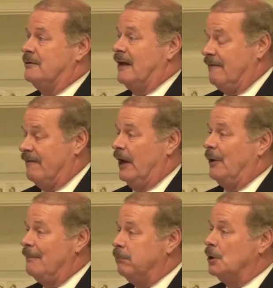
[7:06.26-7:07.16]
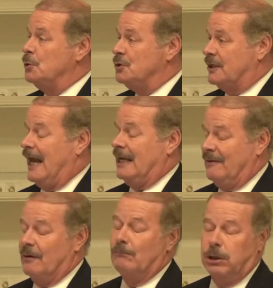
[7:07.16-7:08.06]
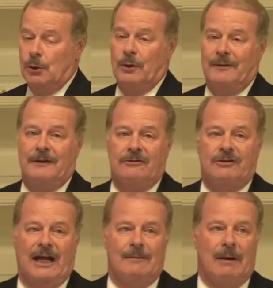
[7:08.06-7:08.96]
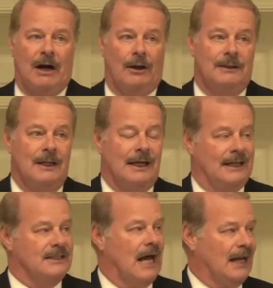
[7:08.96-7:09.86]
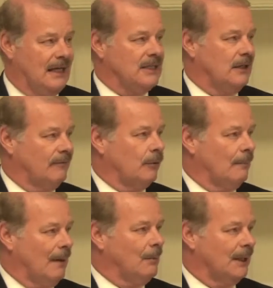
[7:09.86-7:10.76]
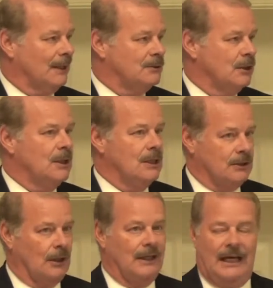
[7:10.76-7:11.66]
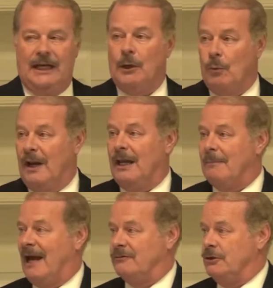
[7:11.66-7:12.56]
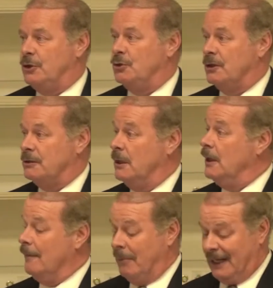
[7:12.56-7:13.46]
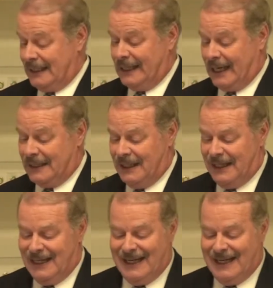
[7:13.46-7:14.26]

is a very blue state, even bluer than the state of Maryland. It's not easy for Republicans to lead and win in Massachusetts. But he did.